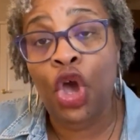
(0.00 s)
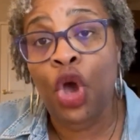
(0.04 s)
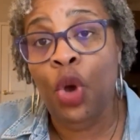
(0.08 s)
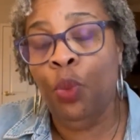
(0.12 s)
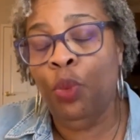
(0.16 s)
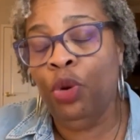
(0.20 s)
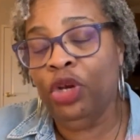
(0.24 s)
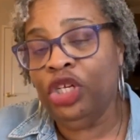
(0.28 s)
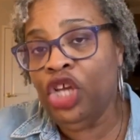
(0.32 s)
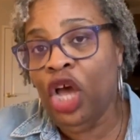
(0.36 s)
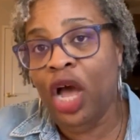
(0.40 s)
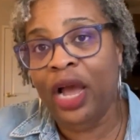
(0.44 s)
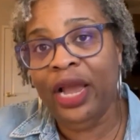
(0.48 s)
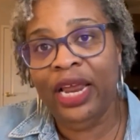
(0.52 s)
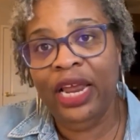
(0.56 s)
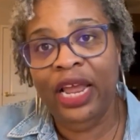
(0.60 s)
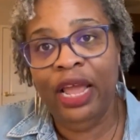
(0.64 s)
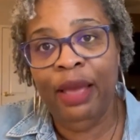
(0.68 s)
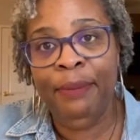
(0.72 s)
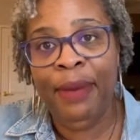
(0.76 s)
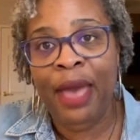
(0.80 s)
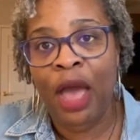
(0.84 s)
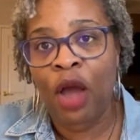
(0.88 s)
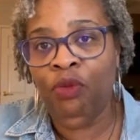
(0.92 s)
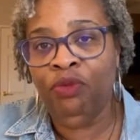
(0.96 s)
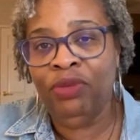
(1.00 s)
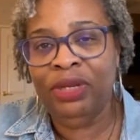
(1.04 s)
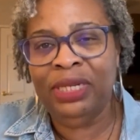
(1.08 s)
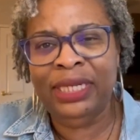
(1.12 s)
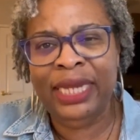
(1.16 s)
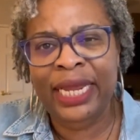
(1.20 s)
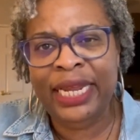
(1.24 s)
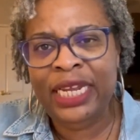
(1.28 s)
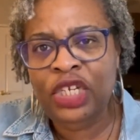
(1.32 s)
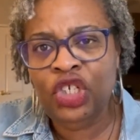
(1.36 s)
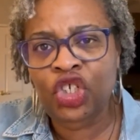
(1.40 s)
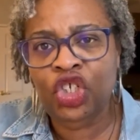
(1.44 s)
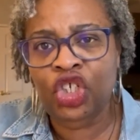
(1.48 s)
we're talking about
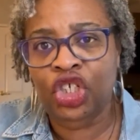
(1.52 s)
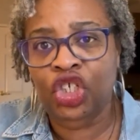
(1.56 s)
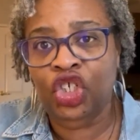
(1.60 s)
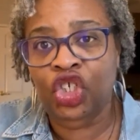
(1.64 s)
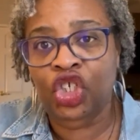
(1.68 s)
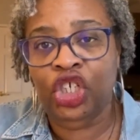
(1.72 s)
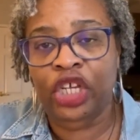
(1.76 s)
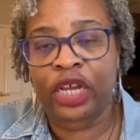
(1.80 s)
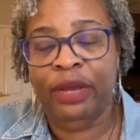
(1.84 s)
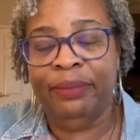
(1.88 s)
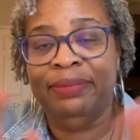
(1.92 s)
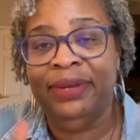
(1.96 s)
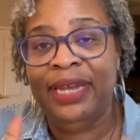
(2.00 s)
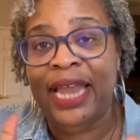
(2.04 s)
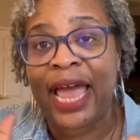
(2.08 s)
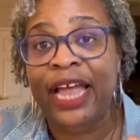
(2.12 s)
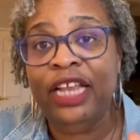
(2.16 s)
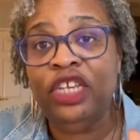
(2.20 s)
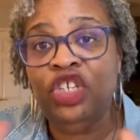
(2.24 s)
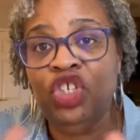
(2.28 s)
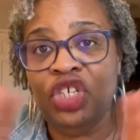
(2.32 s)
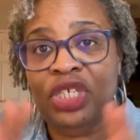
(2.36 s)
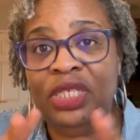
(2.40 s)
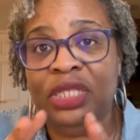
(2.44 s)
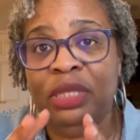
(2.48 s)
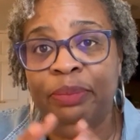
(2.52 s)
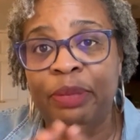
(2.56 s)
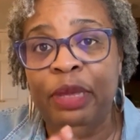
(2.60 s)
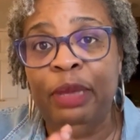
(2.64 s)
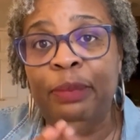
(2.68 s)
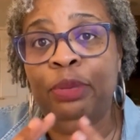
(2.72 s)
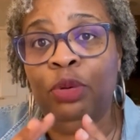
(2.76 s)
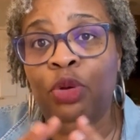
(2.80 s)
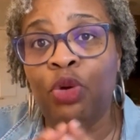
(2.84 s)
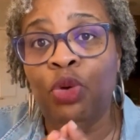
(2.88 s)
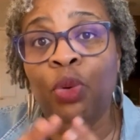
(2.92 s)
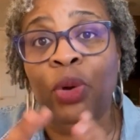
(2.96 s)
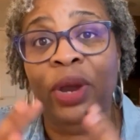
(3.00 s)
relationship, not just the
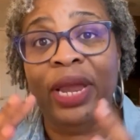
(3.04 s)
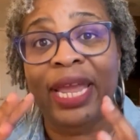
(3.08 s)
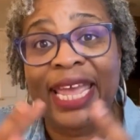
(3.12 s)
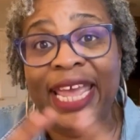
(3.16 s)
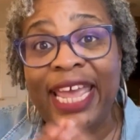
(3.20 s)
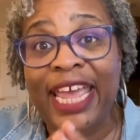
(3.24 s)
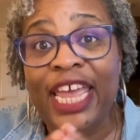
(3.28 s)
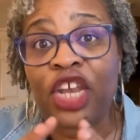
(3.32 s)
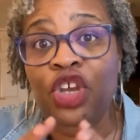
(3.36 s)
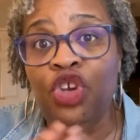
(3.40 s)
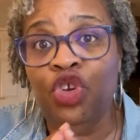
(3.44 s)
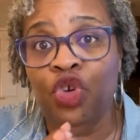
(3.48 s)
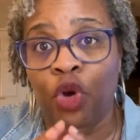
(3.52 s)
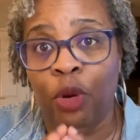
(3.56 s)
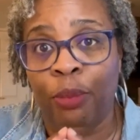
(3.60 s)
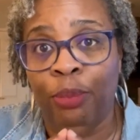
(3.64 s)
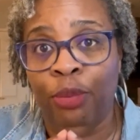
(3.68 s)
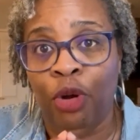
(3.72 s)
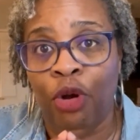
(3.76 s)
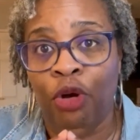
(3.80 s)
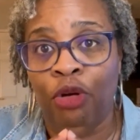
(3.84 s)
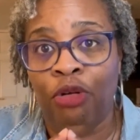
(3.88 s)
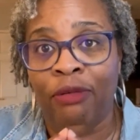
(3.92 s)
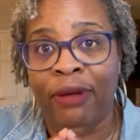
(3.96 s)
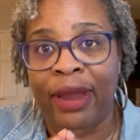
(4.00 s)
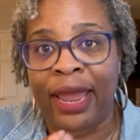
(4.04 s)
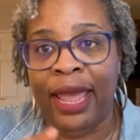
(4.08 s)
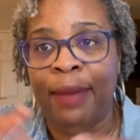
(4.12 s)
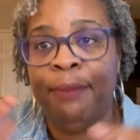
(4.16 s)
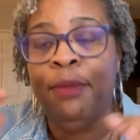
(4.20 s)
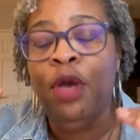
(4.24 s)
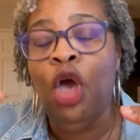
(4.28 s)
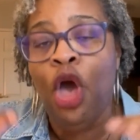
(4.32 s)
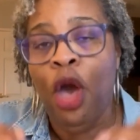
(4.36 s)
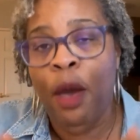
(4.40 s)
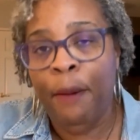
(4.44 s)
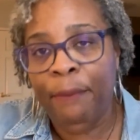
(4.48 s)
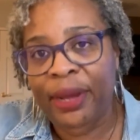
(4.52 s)
people who are in your program,
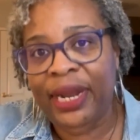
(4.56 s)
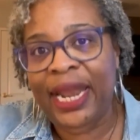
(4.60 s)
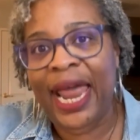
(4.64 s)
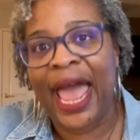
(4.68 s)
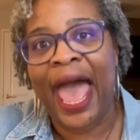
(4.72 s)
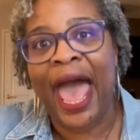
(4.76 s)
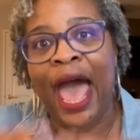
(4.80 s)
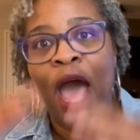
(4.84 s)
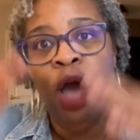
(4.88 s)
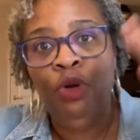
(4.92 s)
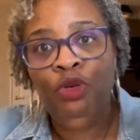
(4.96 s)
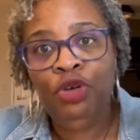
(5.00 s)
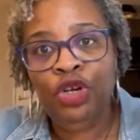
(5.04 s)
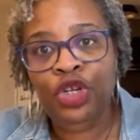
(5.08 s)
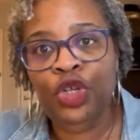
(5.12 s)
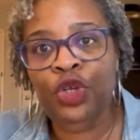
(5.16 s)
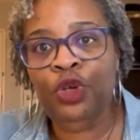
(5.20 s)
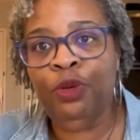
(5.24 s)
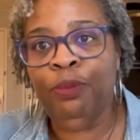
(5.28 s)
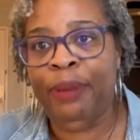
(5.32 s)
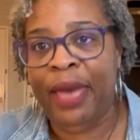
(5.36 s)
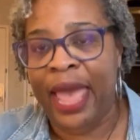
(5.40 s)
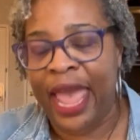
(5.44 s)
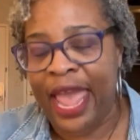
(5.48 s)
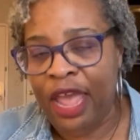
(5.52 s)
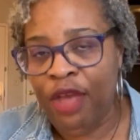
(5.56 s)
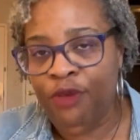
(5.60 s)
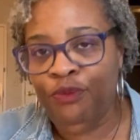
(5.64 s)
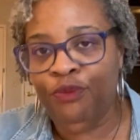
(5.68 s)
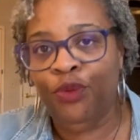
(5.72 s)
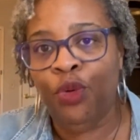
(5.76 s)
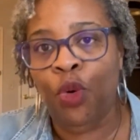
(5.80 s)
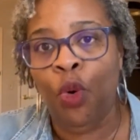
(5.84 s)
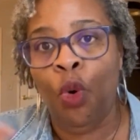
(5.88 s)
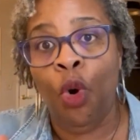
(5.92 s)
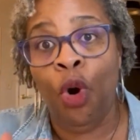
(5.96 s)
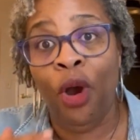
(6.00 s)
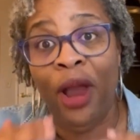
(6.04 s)
but how do you pay
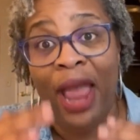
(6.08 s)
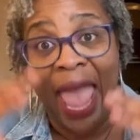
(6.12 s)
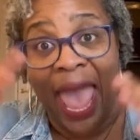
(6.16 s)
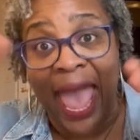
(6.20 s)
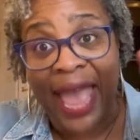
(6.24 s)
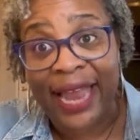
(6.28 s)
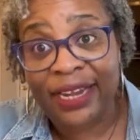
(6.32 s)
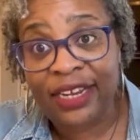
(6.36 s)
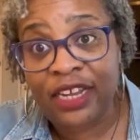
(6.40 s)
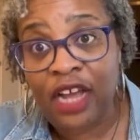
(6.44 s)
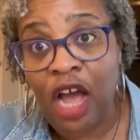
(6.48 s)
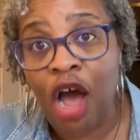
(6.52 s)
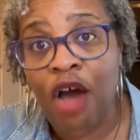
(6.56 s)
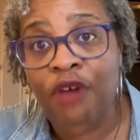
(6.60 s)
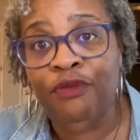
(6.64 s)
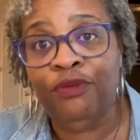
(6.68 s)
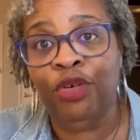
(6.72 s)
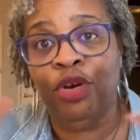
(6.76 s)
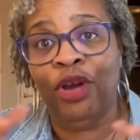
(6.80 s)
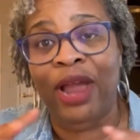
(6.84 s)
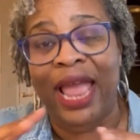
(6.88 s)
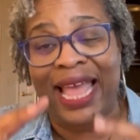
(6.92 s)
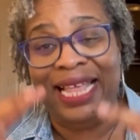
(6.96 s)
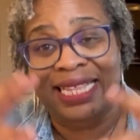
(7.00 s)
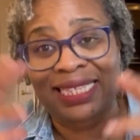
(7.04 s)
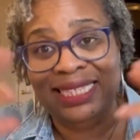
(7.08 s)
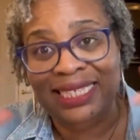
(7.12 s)
for and cover and